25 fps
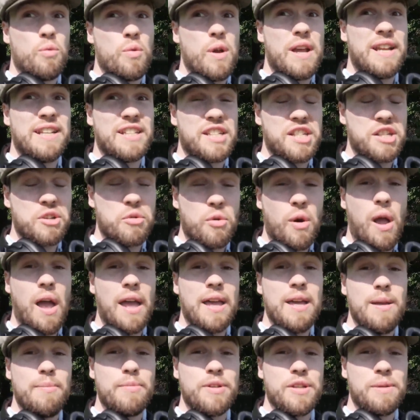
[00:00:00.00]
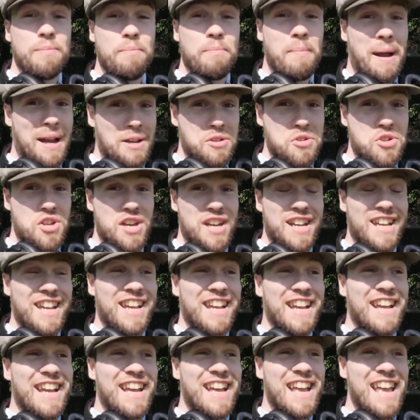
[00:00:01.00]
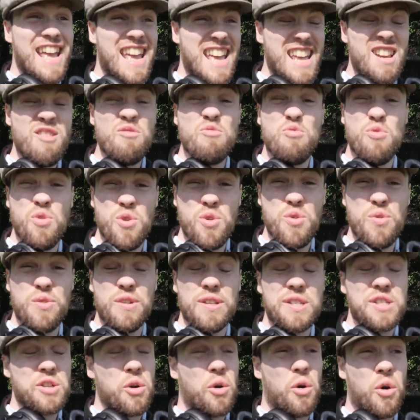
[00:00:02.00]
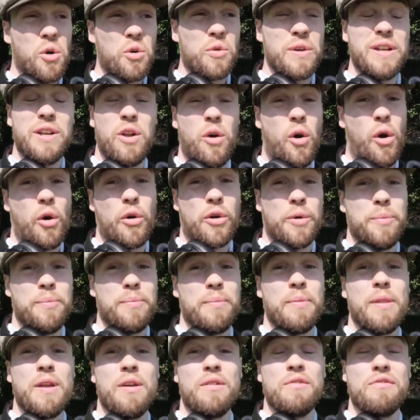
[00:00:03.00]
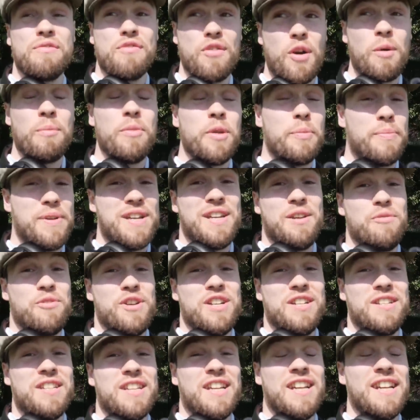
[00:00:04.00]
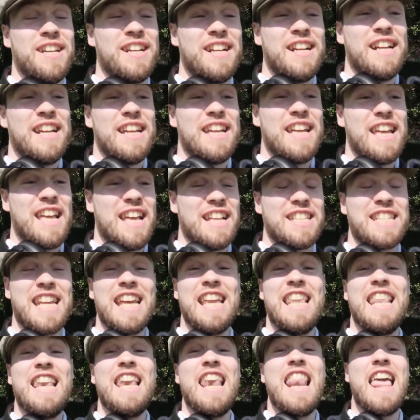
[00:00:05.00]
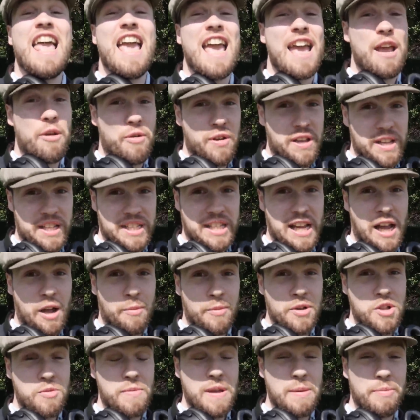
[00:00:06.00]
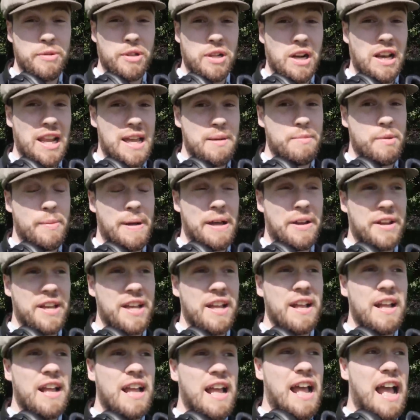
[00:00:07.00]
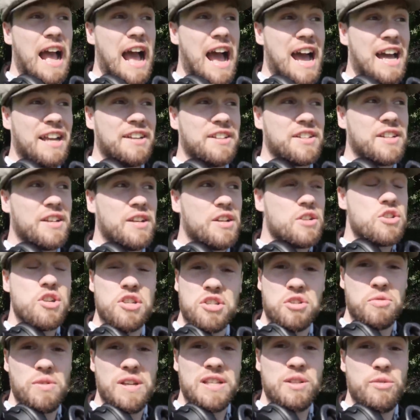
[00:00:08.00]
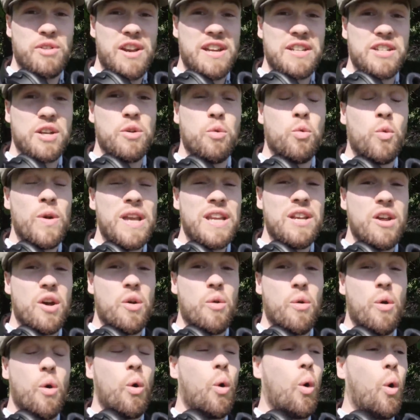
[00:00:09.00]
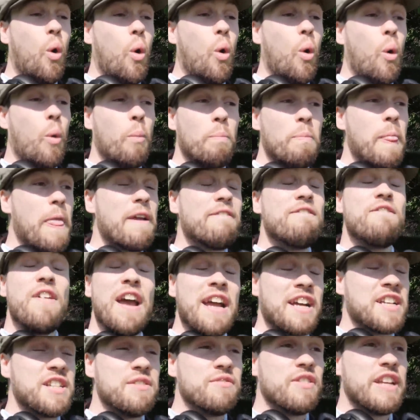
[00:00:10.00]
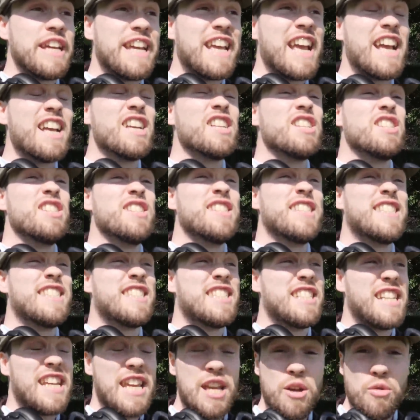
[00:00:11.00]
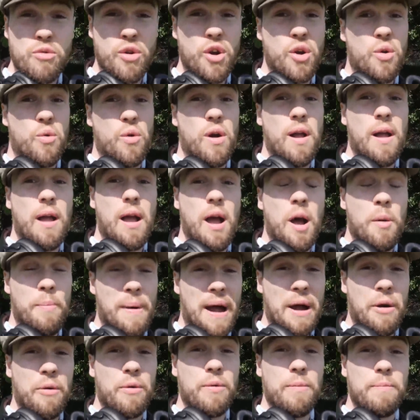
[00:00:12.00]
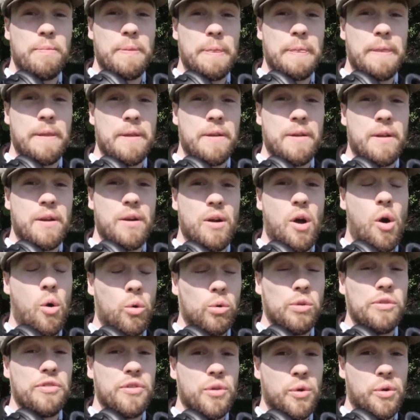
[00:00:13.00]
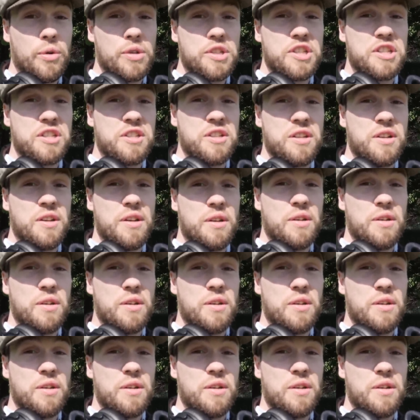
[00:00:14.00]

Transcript: inscribed magic in runes or in Ogham from the period. It's hilarious how much people claim about it. And just to reiterate, we know effectively zero about Old Norse